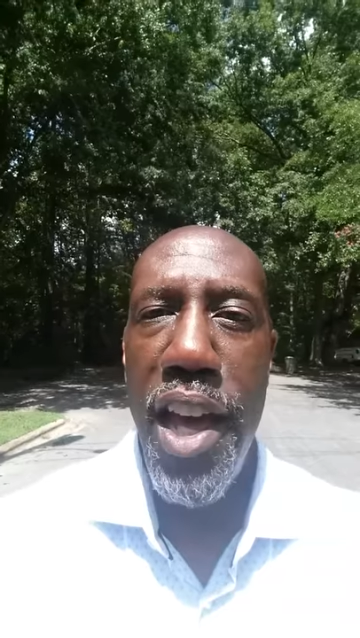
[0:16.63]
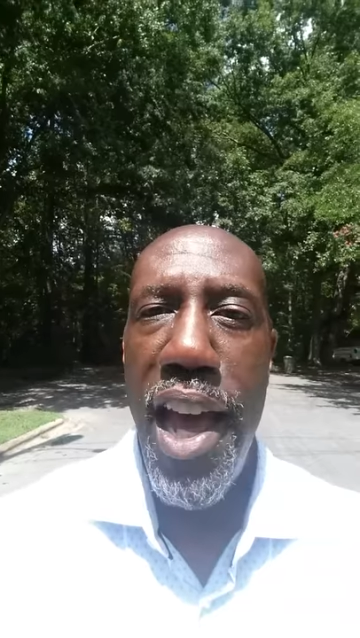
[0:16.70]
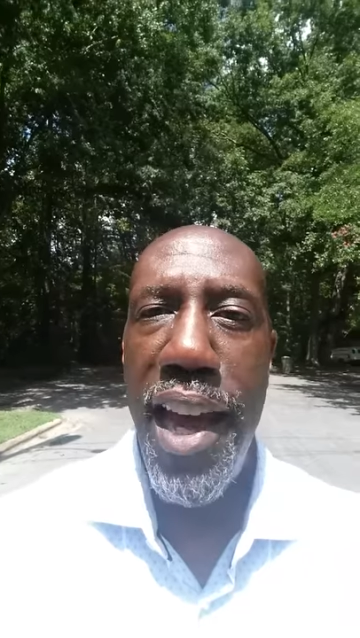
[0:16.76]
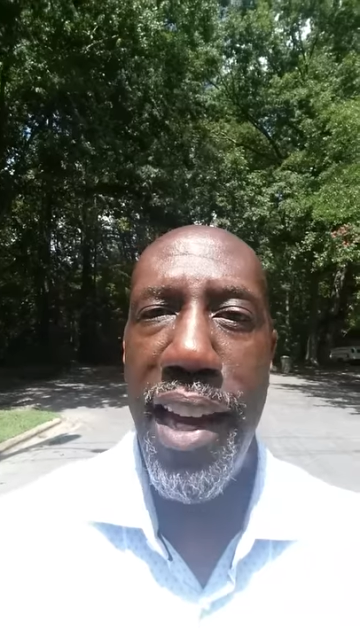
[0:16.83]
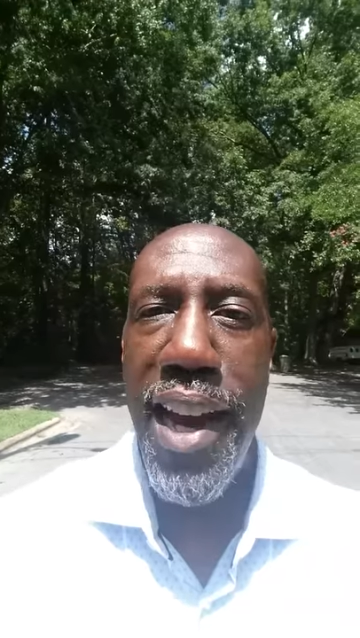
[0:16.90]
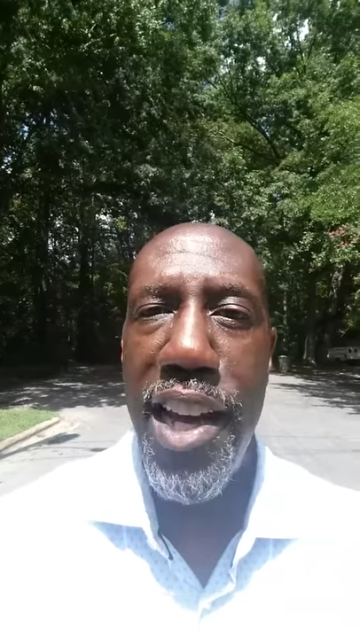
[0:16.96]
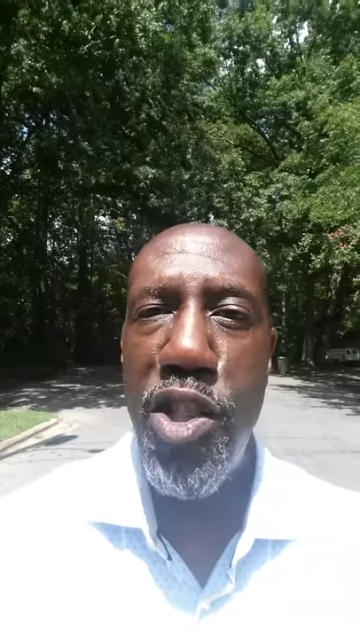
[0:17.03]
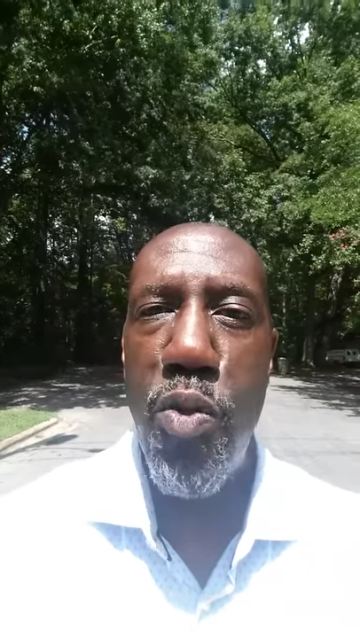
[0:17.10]

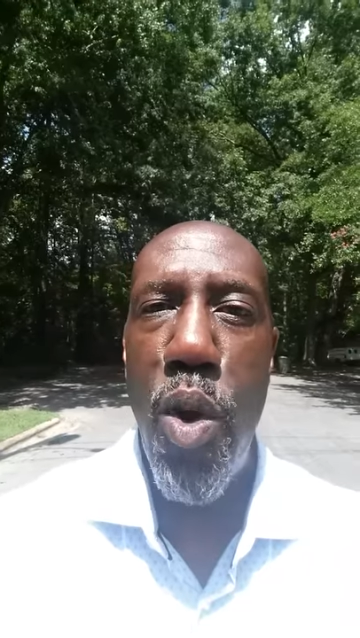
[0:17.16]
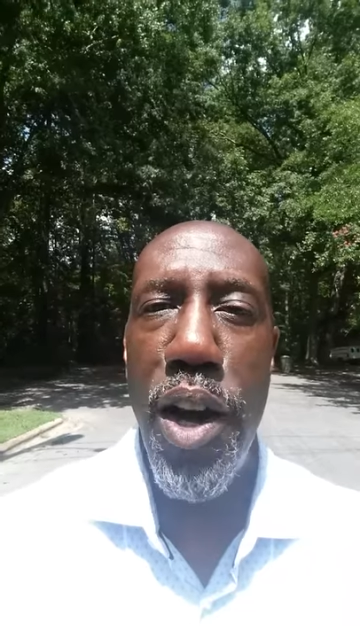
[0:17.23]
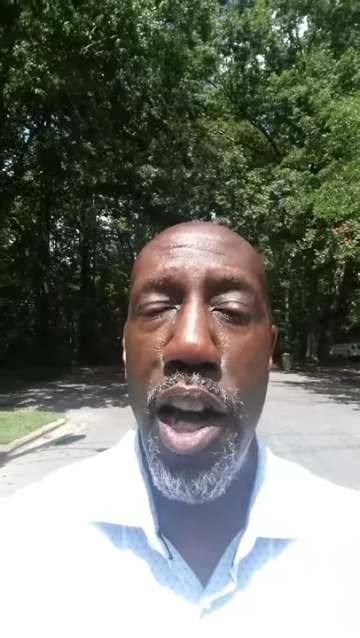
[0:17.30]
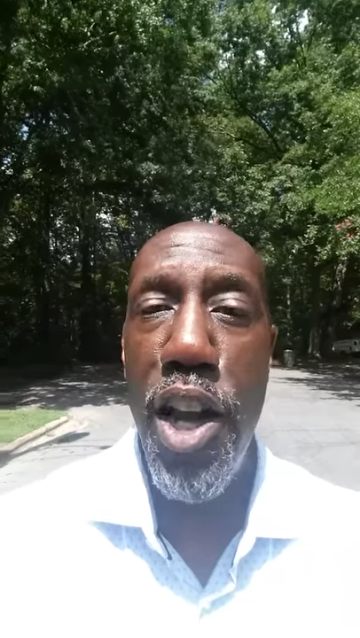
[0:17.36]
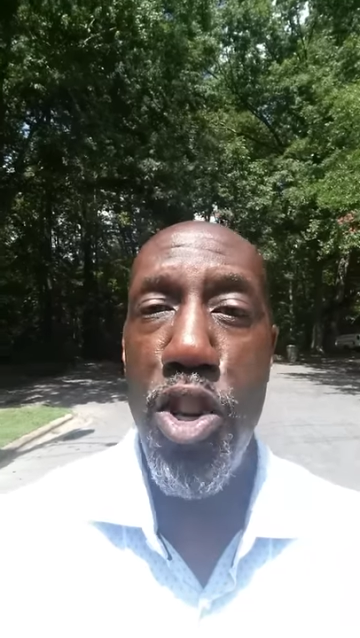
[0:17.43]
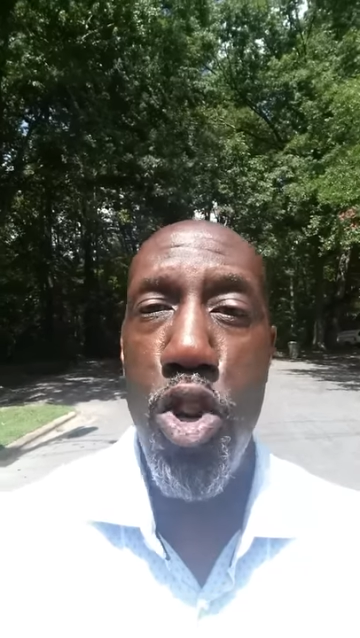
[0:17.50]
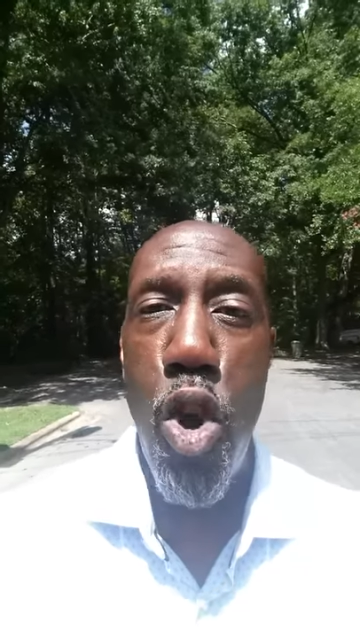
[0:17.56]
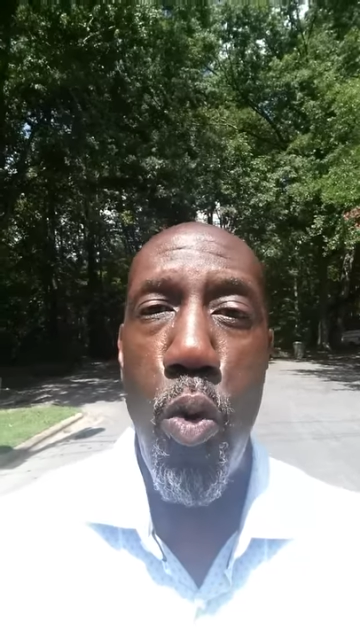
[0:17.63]
And guess what?
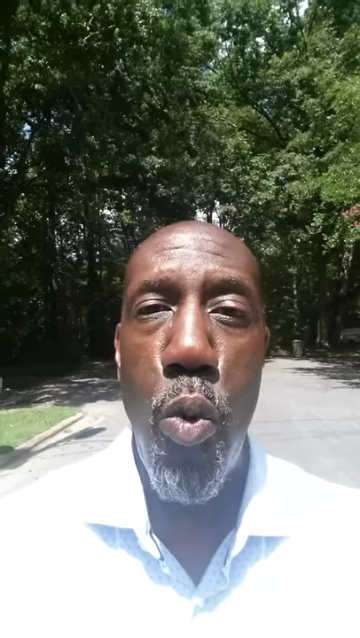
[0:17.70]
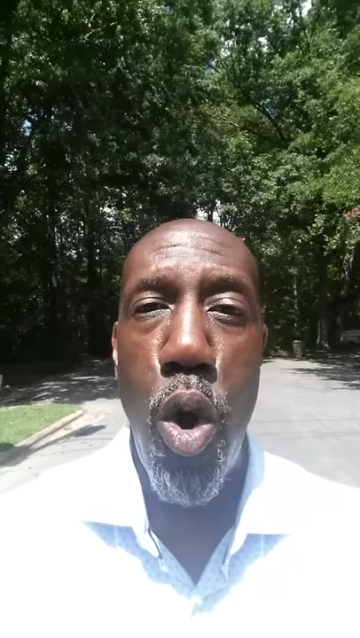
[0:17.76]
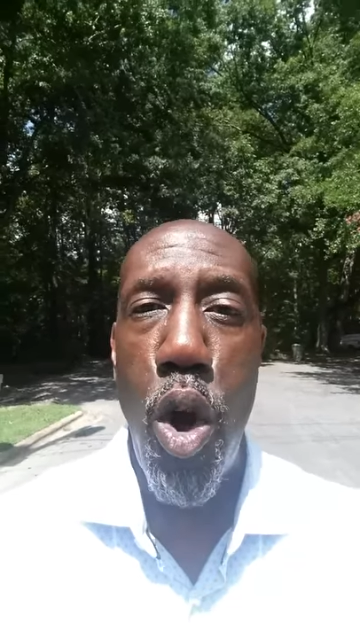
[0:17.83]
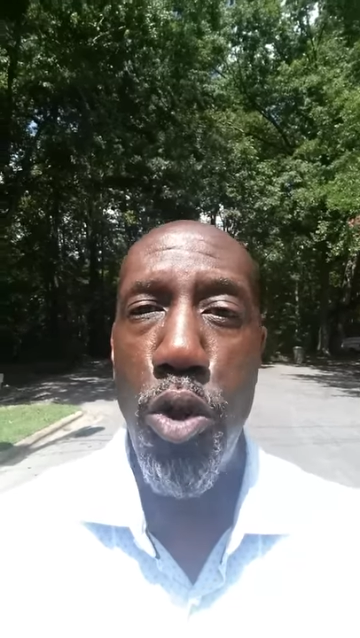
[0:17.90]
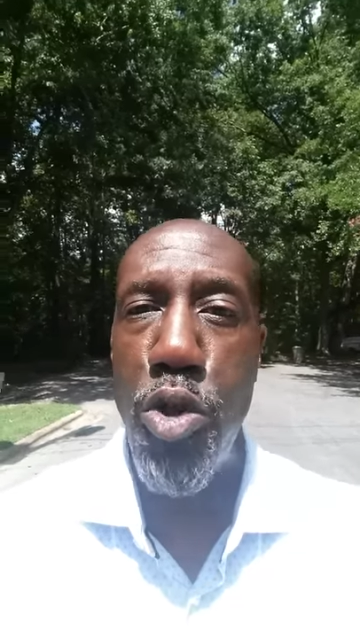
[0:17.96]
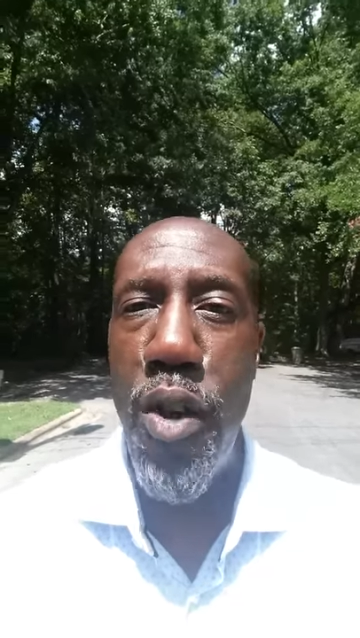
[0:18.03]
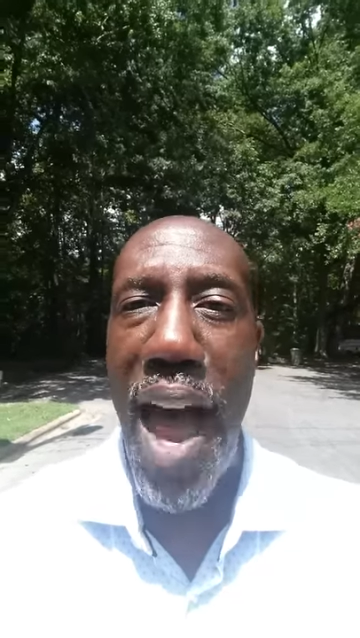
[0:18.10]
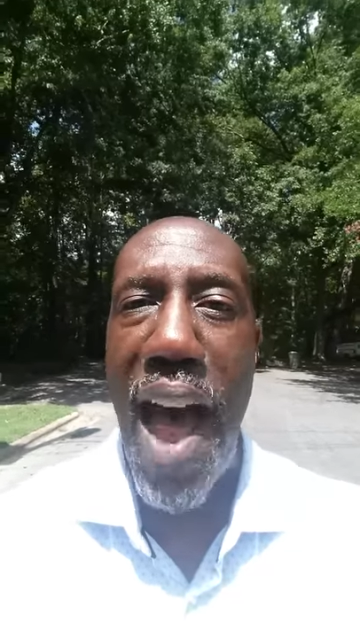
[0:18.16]
In your
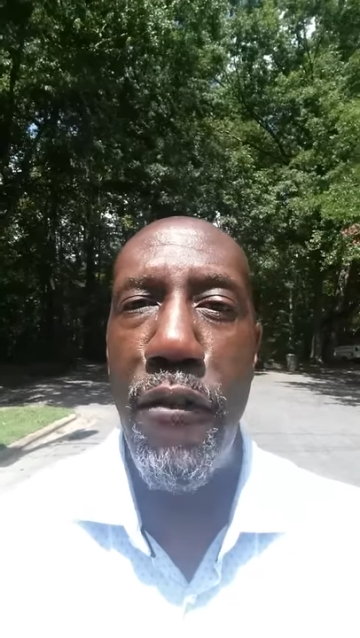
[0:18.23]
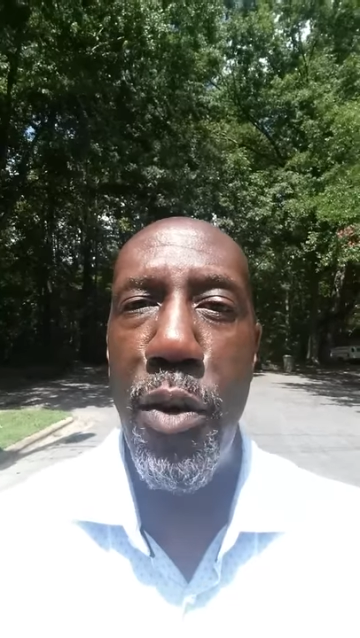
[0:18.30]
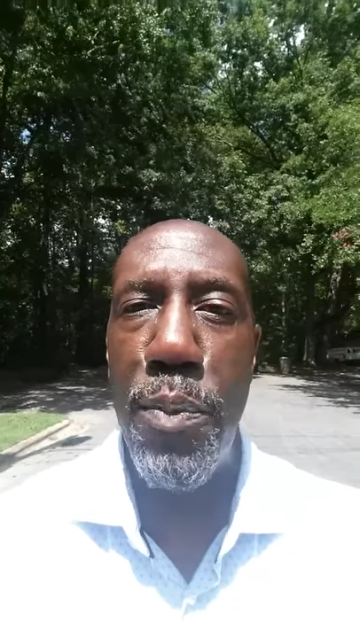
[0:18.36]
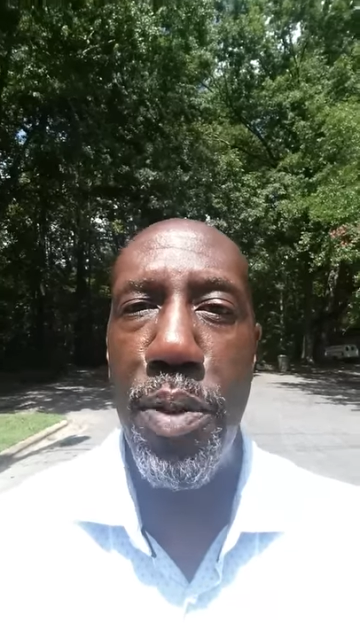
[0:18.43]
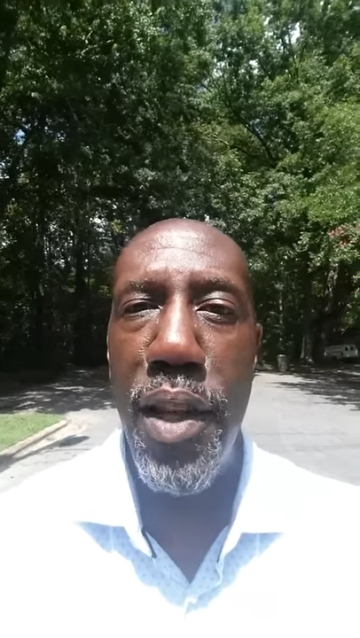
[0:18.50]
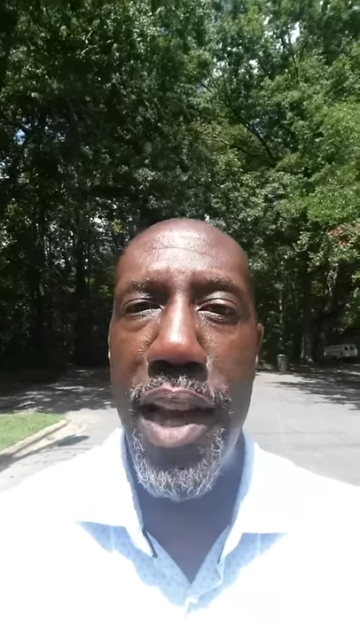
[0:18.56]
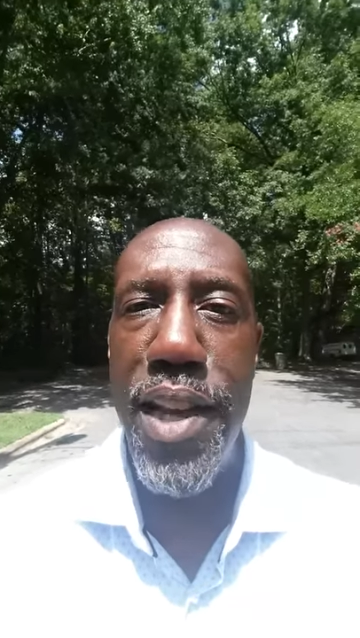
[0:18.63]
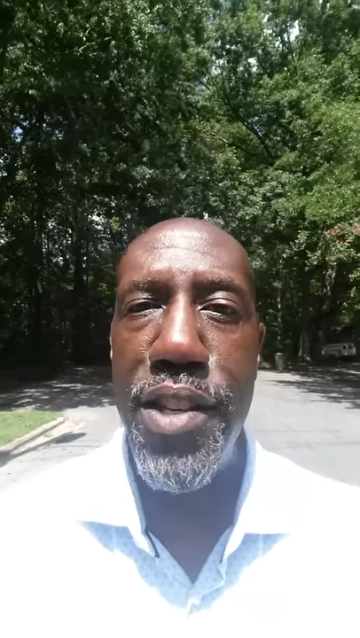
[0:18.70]
world, you have a
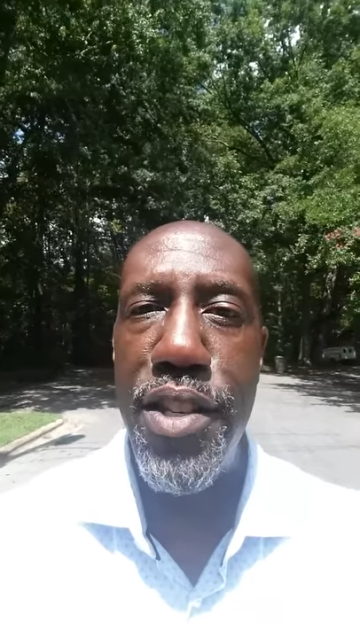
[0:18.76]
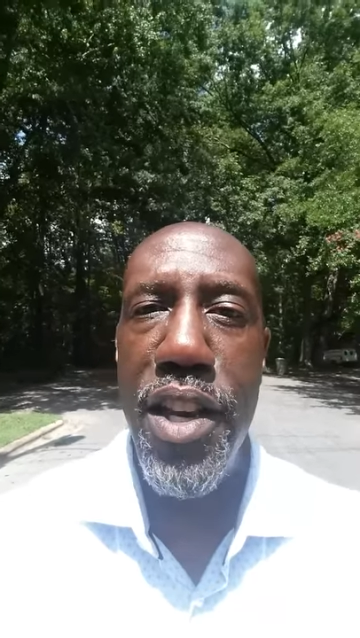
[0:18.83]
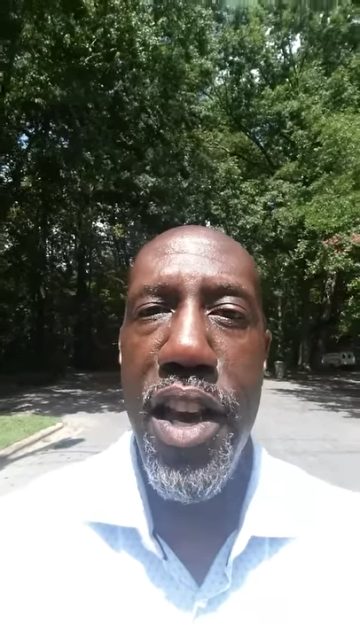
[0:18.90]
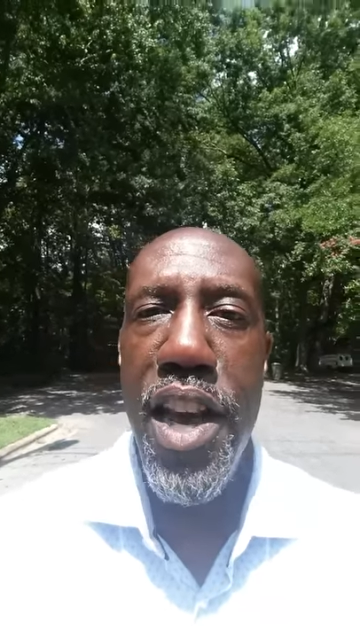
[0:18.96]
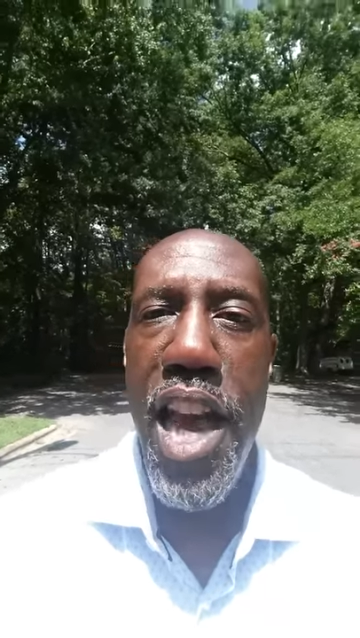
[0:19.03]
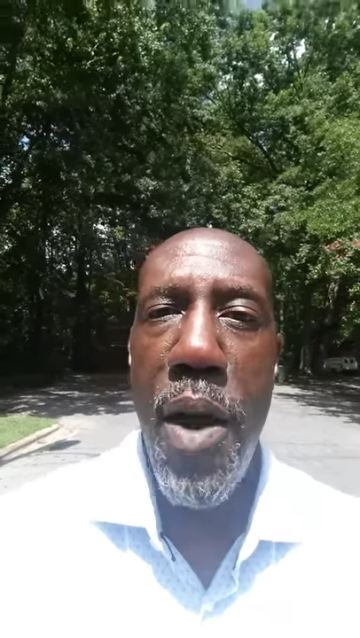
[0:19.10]
place.